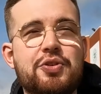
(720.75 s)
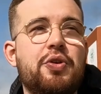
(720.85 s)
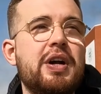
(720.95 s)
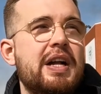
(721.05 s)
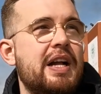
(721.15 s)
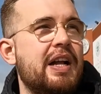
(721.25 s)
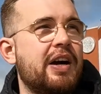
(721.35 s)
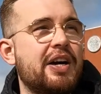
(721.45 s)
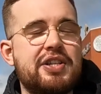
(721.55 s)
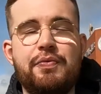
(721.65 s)
Exactly, so
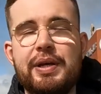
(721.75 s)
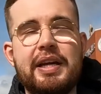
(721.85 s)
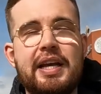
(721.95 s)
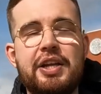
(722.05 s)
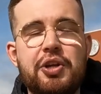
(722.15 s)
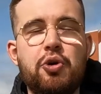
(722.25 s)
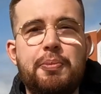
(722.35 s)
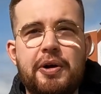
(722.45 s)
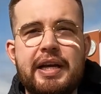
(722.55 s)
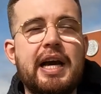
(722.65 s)
listen, if we could get into the
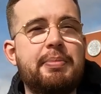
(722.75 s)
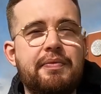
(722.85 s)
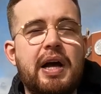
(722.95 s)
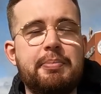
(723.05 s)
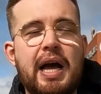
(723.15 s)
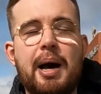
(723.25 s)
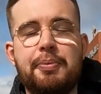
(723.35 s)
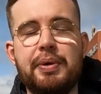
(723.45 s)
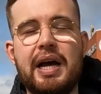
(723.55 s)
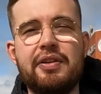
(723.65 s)
Europa League, I'd be
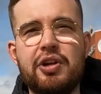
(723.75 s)
happy with that.